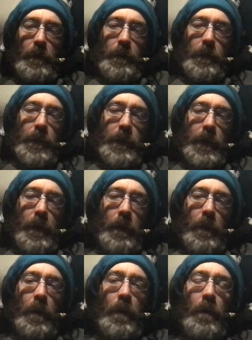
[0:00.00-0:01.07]
that they are
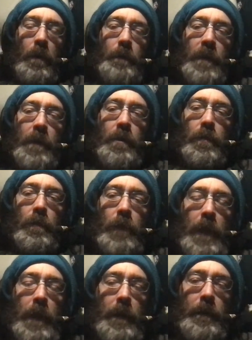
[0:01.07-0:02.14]
all being
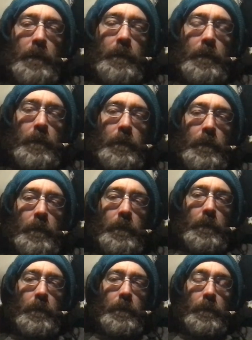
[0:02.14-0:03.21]
derived
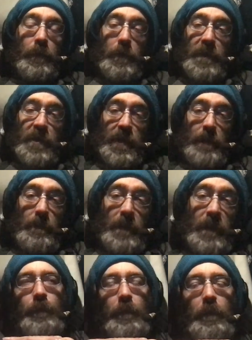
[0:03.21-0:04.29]
from the same
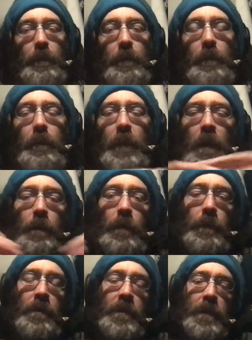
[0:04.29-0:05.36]
thing. I'm
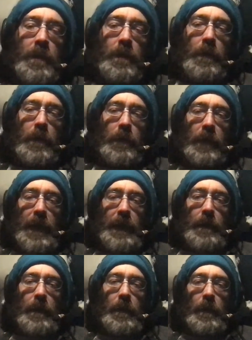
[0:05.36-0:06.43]
proposing to you that
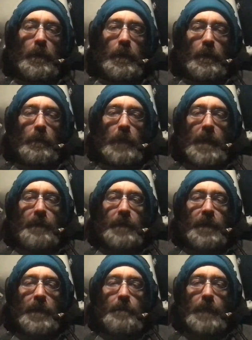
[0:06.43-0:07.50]
light,
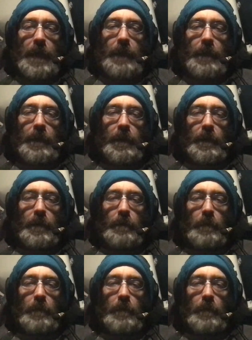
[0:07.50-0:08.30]
gravity, and magnetism,